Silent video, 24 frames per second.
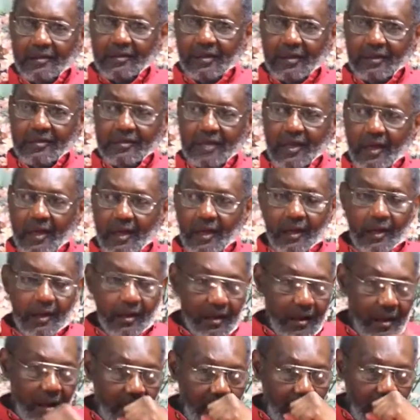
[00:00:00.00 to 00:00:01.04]
Then
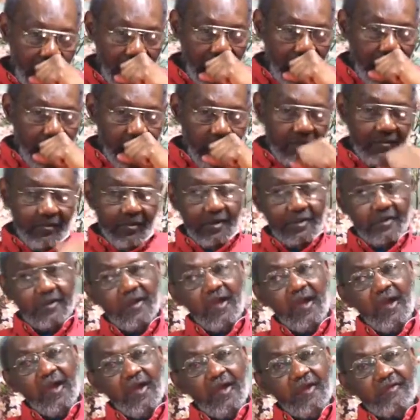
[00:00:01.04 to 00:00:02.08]
one of the
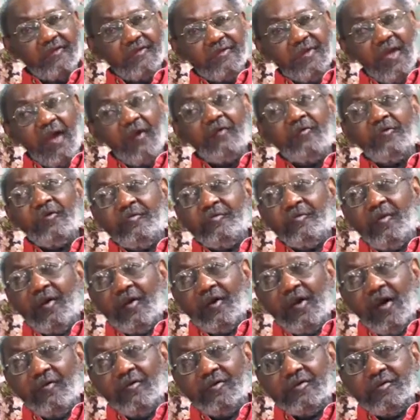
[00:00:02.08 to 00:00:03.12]
guys, I went to
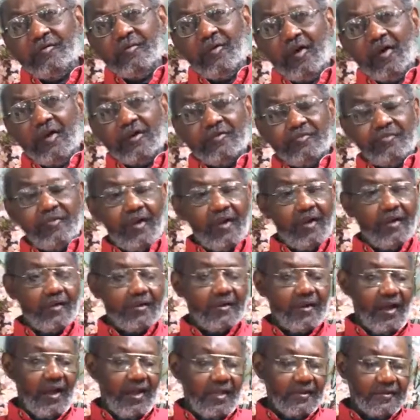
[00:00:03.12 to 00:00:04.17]
Morris Brown
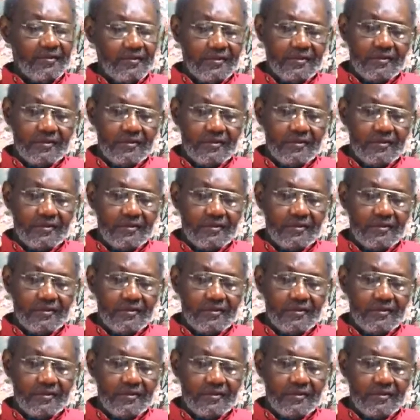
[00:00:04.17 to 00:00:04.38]
College.